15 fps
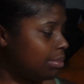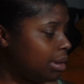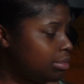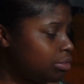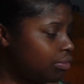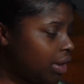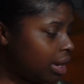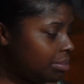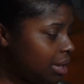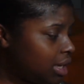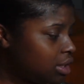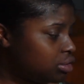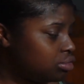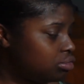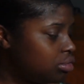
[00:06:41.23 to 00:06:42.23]
bubble wrap, and
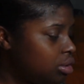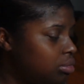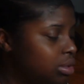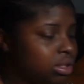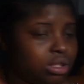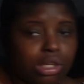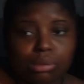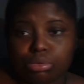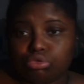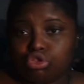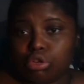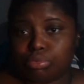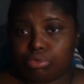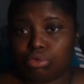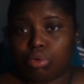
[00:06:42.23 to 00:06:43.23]
as you know, it's double,
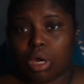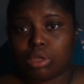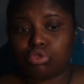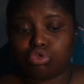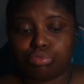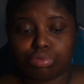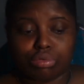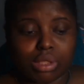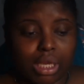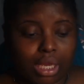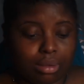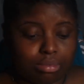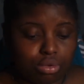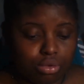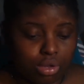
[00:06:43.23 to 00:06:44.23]
triple, quadruple
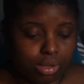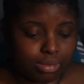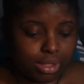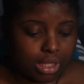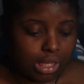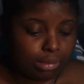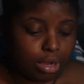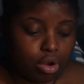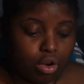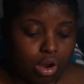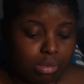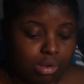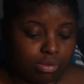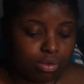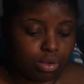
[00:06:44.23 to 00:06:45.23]
tape. You know what I'm saying? My
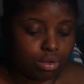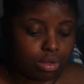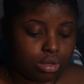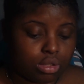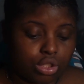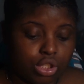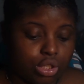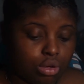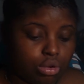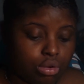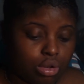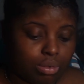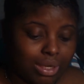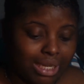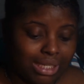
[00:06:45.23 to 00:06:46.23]
grandmother only, she the
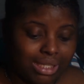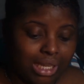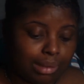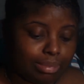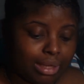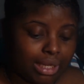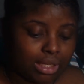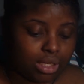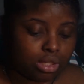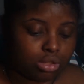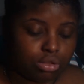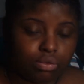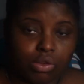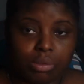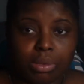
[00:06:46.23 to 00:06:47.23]
only one that tape like this.
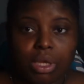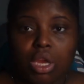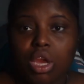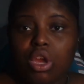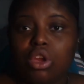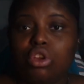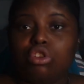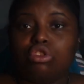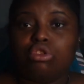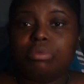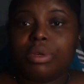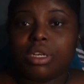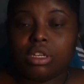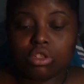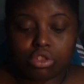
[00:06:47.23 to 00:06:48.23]
You feel me? You
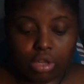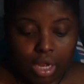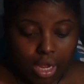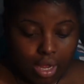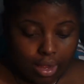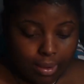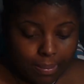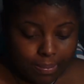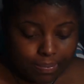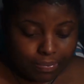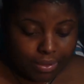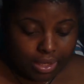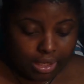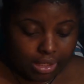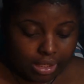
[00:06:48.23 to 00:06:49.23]
be trying
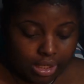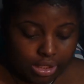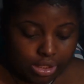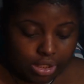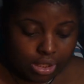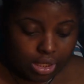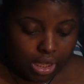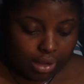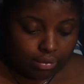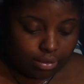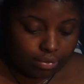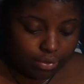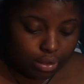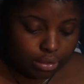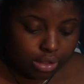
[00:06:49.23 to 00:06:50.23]
get shit together
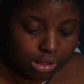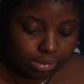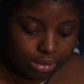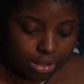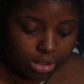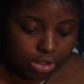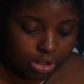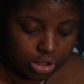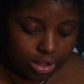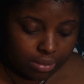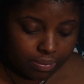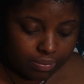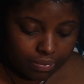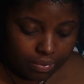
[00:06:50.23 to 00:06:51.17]
for Christmas and shit.